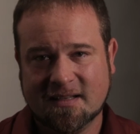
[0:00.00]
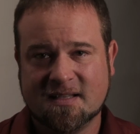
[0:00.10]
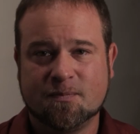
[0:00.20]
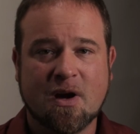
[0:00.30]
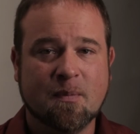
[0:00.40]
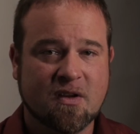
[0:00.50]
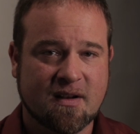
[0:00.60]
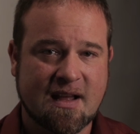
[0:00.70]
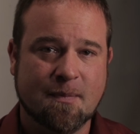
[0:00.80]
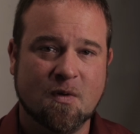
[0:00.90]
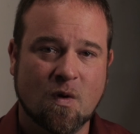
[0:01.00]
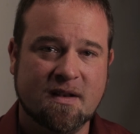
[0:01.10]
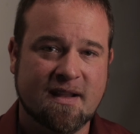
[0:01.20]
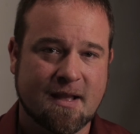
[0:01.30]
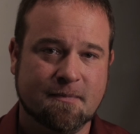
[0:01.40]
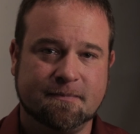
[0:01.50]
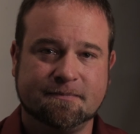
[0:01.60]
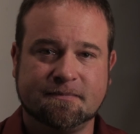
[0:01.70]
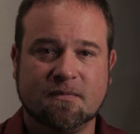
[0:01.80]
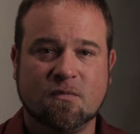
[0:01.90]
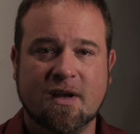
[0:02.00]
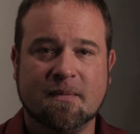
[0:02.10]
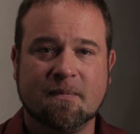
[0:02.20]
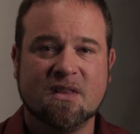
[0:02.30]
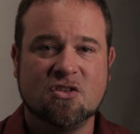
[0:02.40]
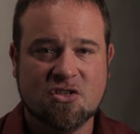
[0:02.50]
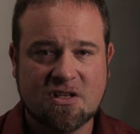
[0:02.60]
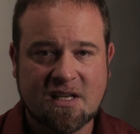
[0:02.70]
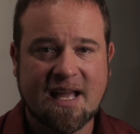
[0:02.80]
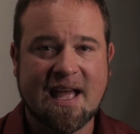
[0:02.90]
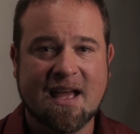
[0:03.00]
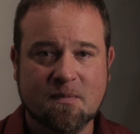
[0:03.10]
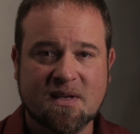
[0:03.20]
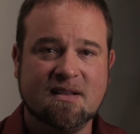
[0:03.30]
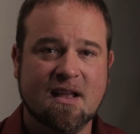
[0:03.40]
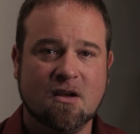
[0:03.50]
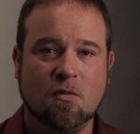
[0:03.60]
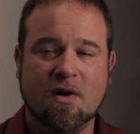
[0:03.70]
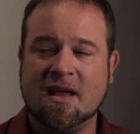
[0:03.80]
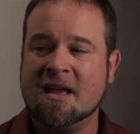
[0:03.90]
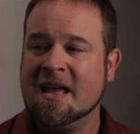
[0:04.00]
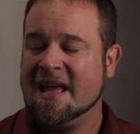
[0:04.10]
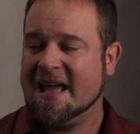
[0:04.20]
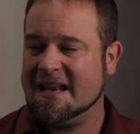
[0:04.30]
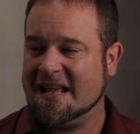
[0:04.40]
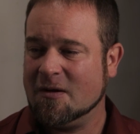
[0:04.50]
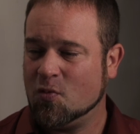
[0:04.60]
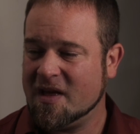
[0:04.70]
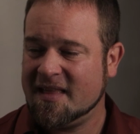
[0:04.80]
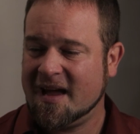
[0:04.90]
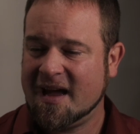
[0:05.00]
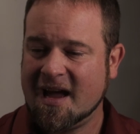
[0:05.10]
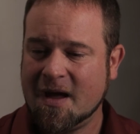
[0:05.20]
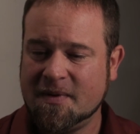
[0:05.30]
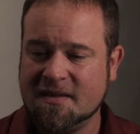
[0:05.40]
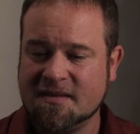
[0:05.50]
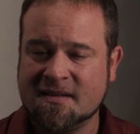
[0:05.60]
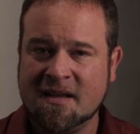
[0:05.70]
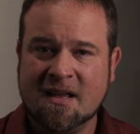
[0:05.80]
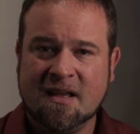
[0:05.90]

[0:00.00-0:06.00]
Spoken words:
It's probably going to happen one day, right? She can be taken away. And when that happens,